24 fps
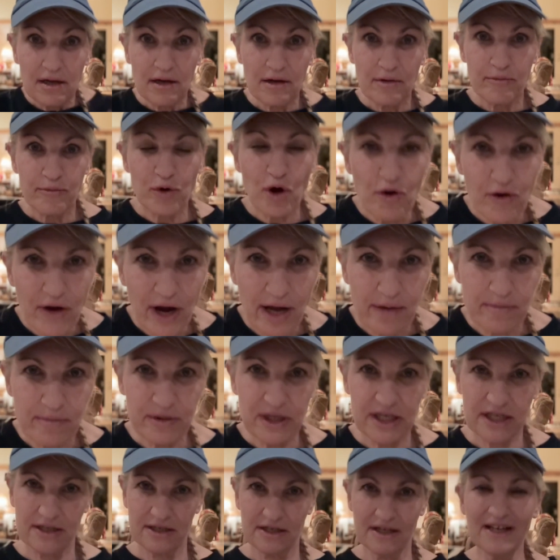program.
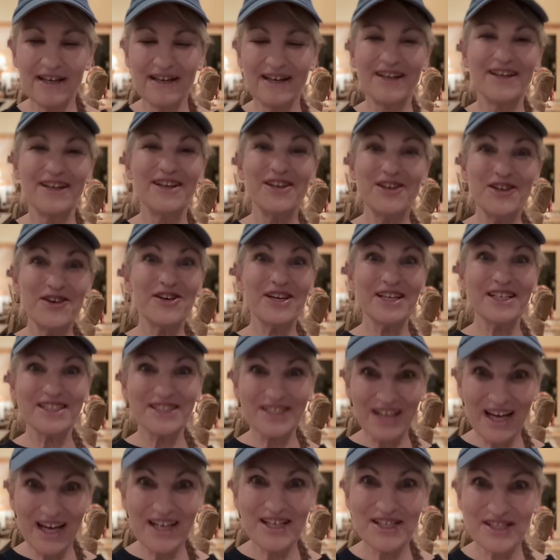And you can
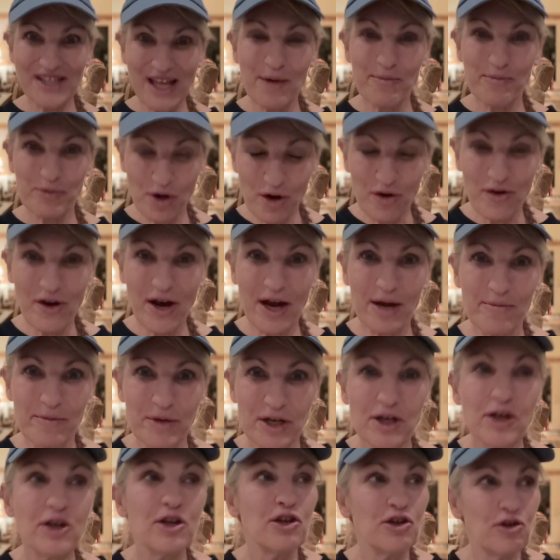change that program.
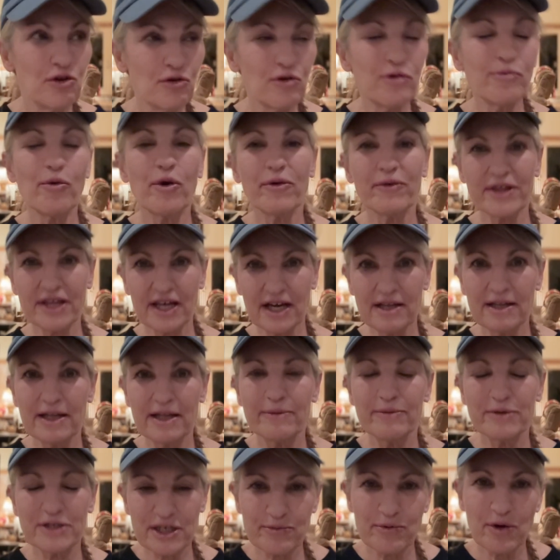You were born with
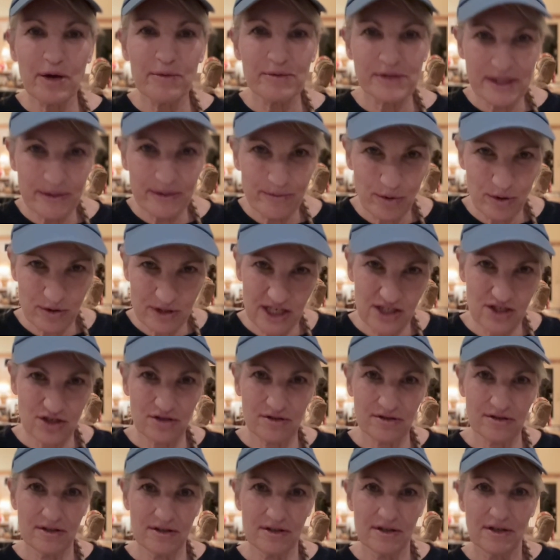unlimited promise and
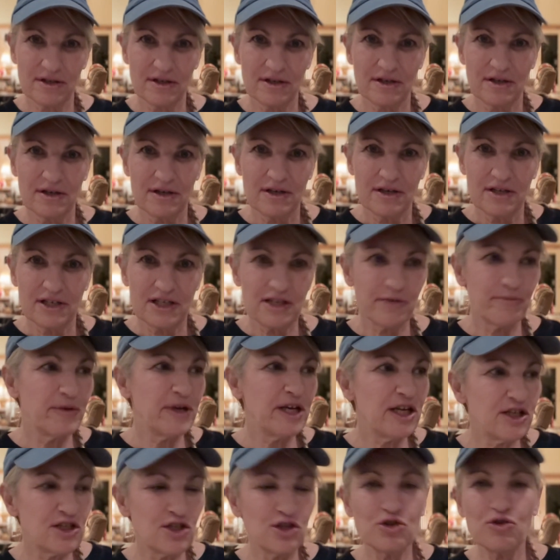potential to
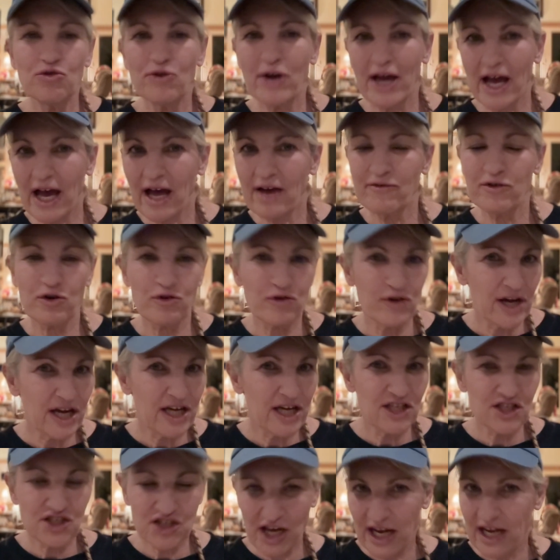be, do, have,
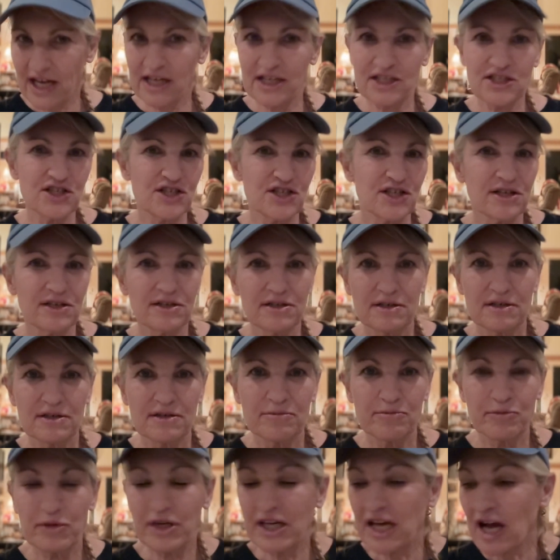create, change,
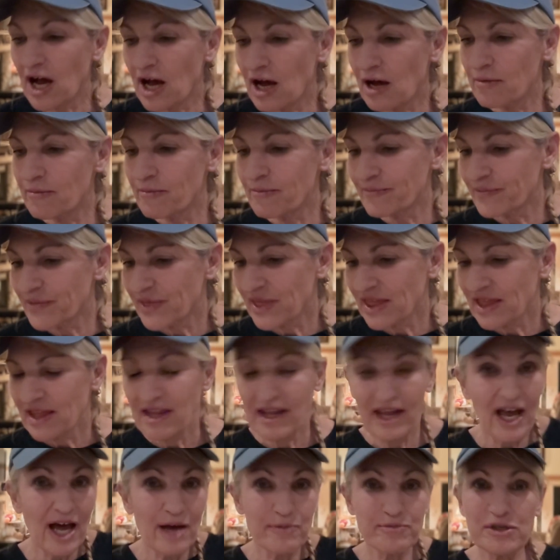become
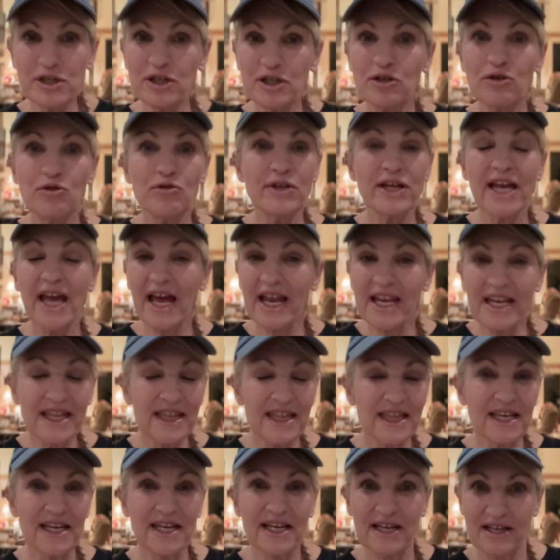absolutely
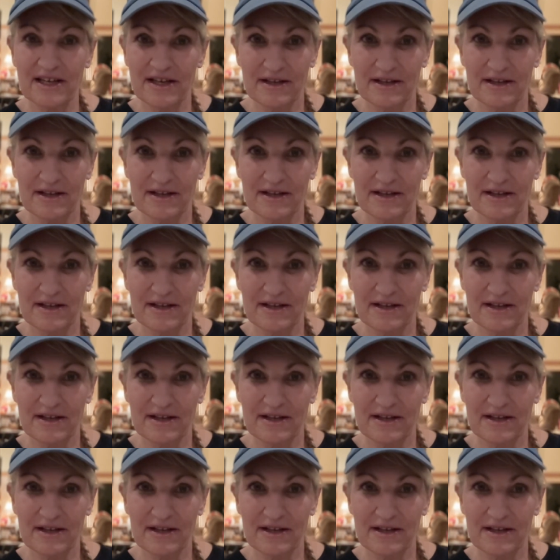anything.